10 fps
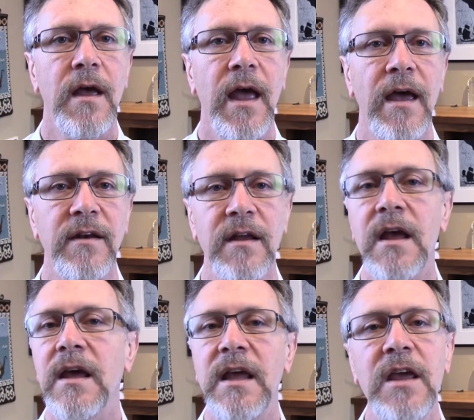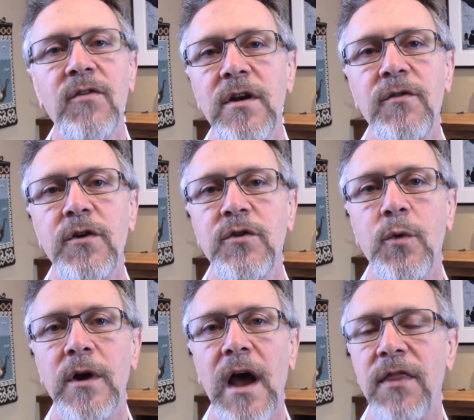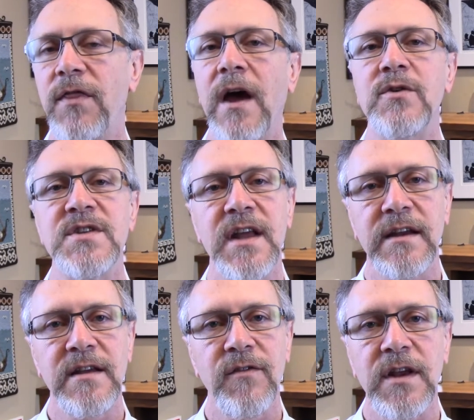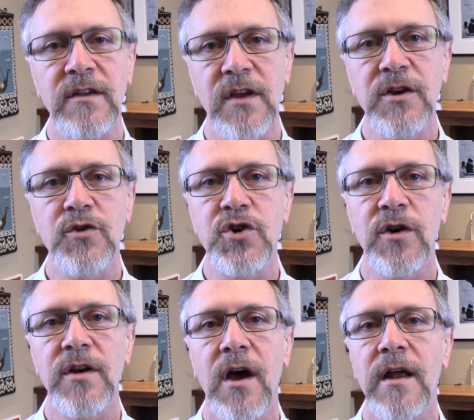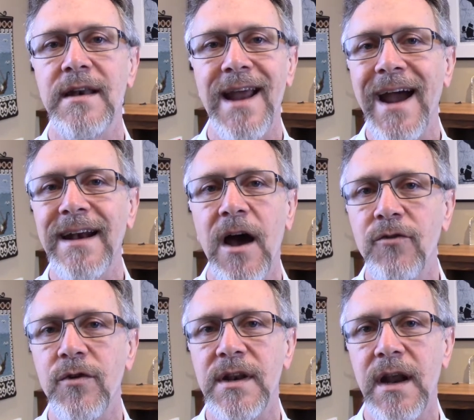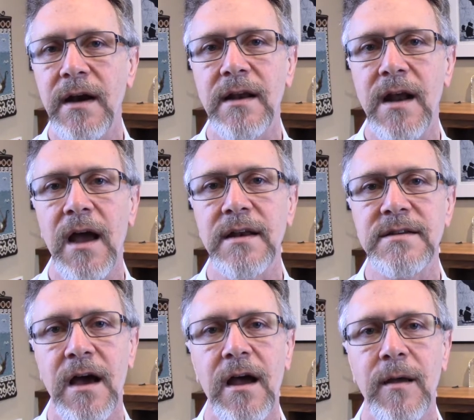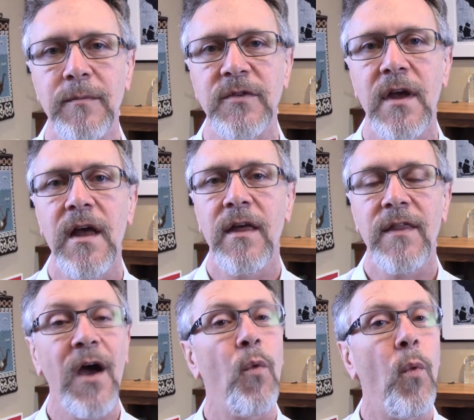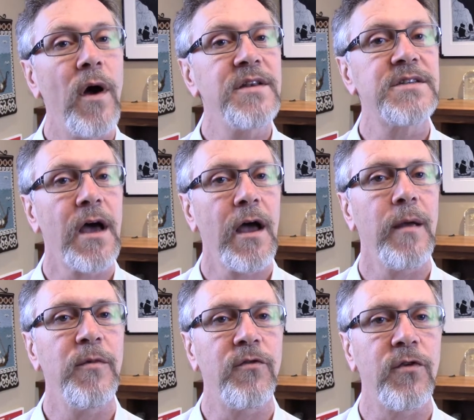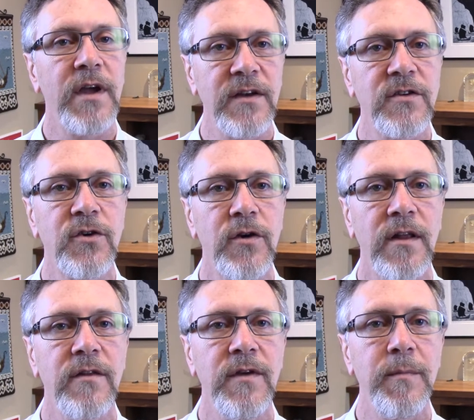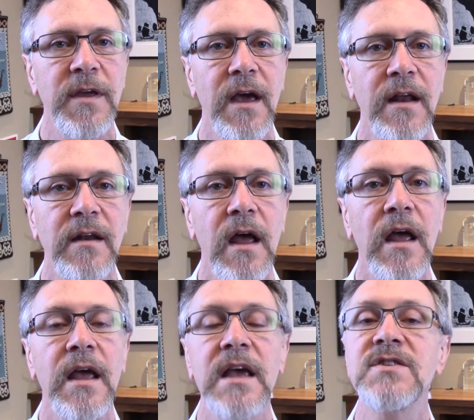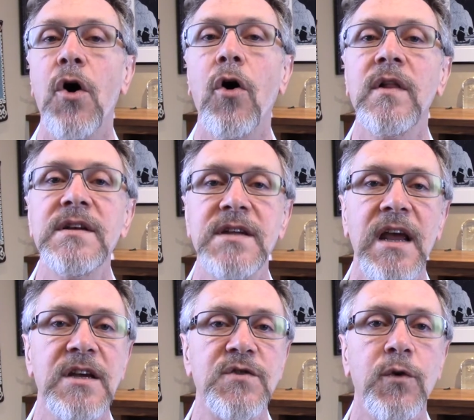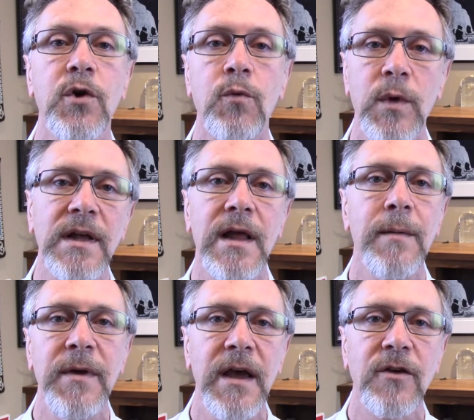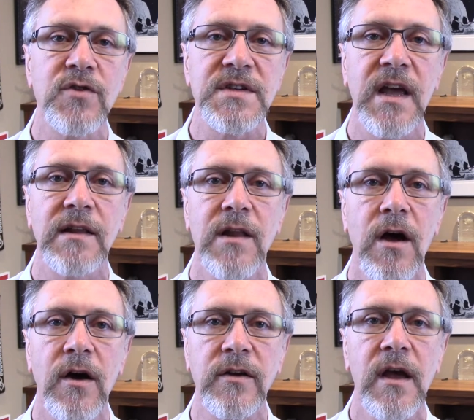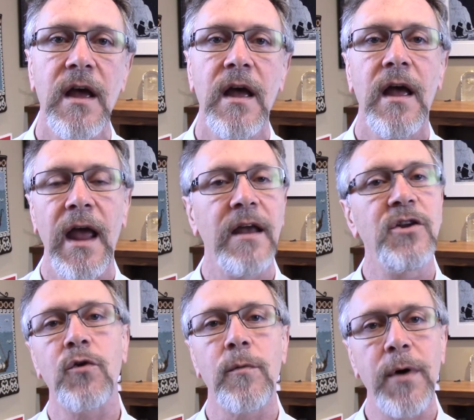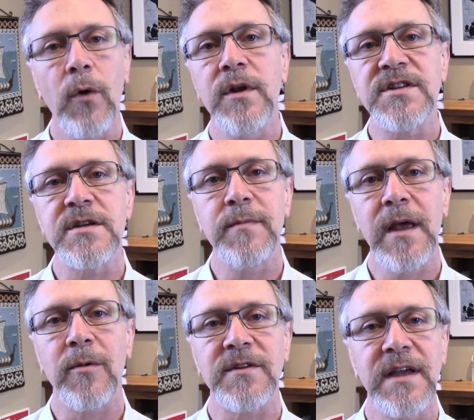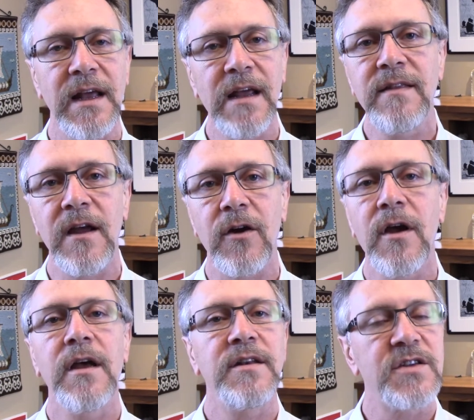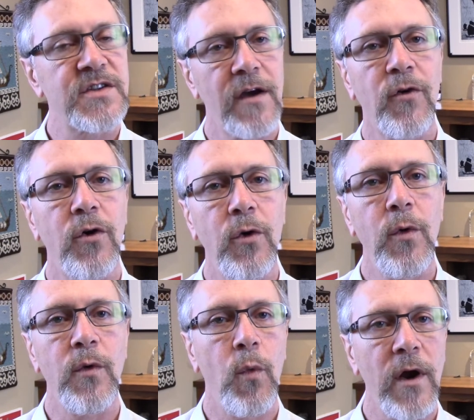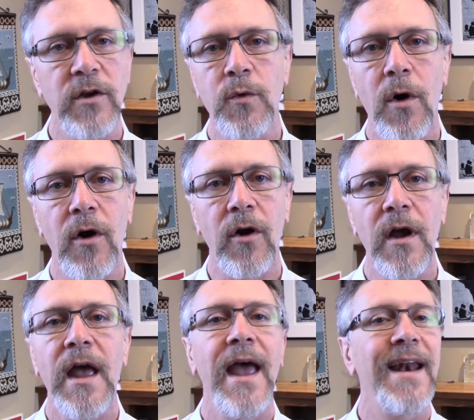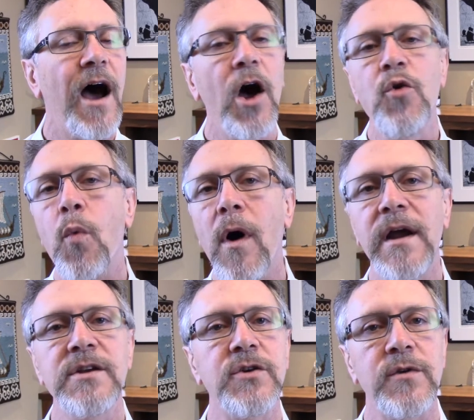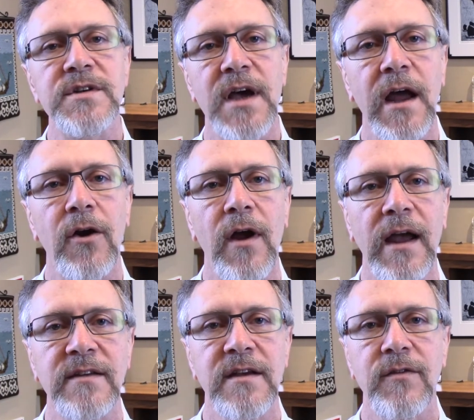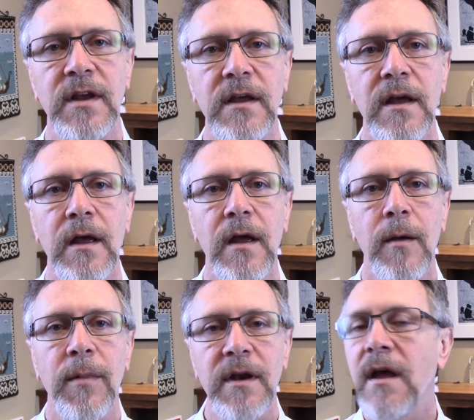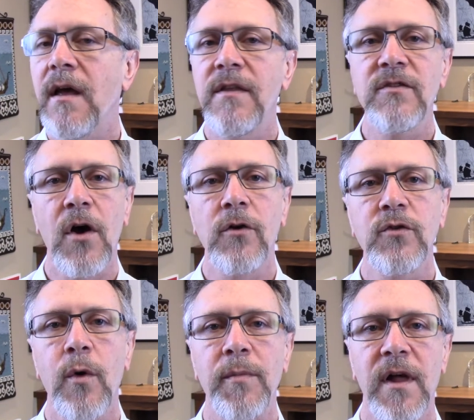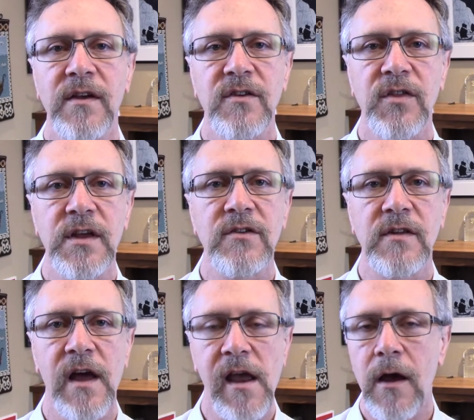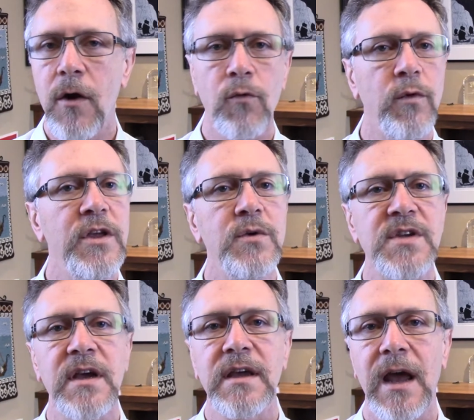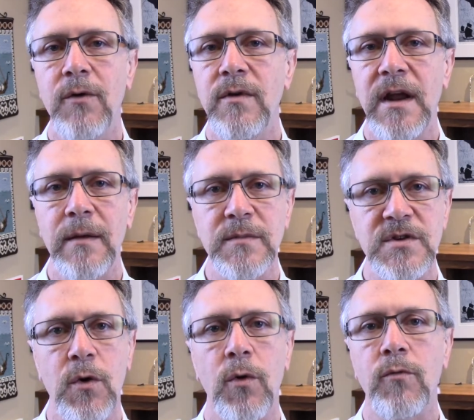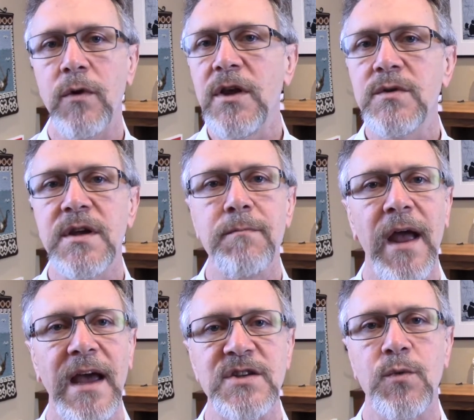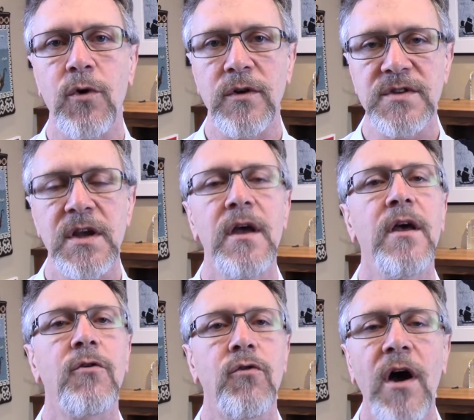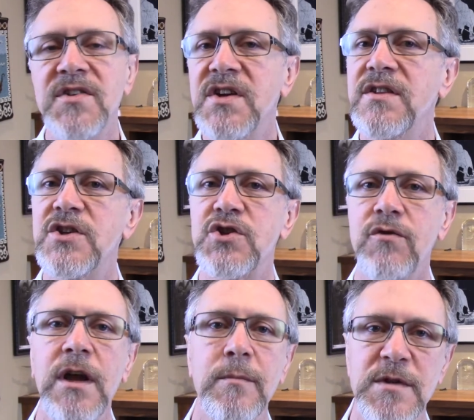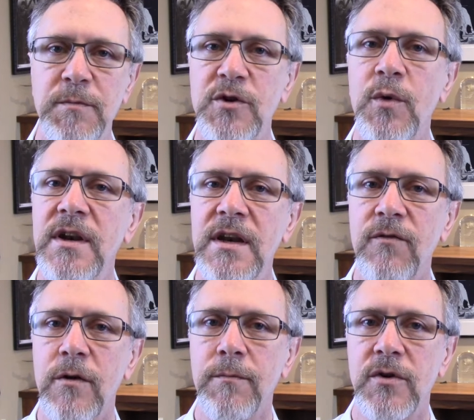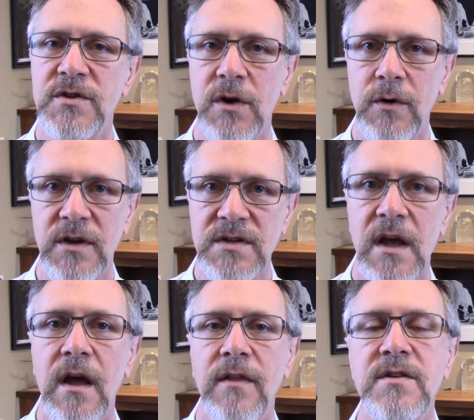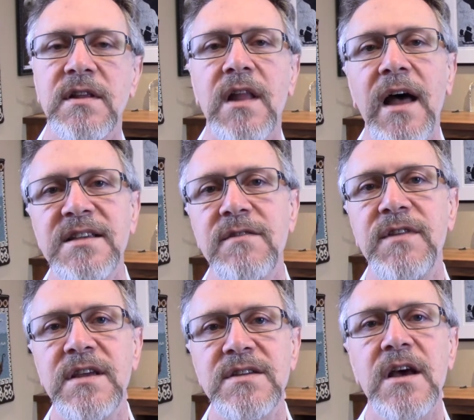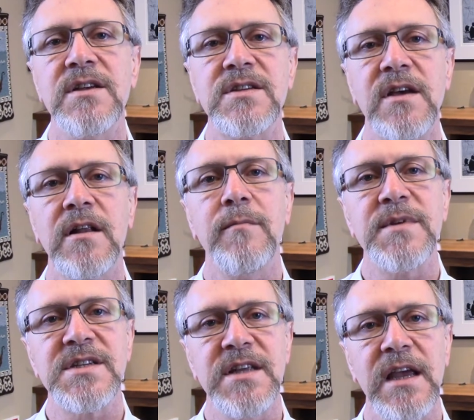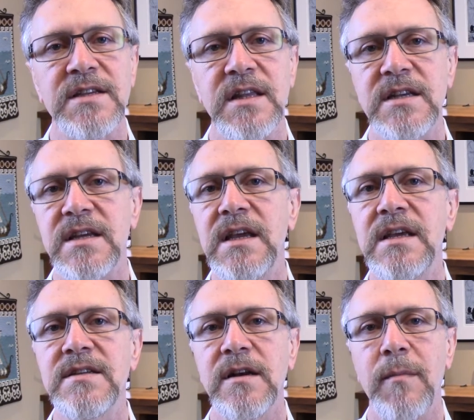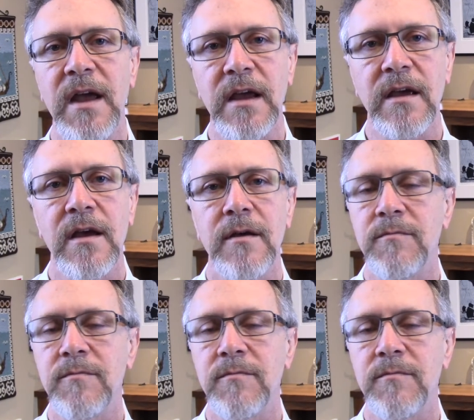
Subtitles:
And even if you're doing 1,000 activities and you turn it on 999 times, that one time you forget to turn on the VPN is all it takes for your real IP address to get logged and your opponents to be able to get in there, discover who and where you are, and unwind your entire activity. But this also applies to things like reusing account names or reusing passwords, crossing the streams between different personas. There's lots of these subtle mistakes that it's easy to make.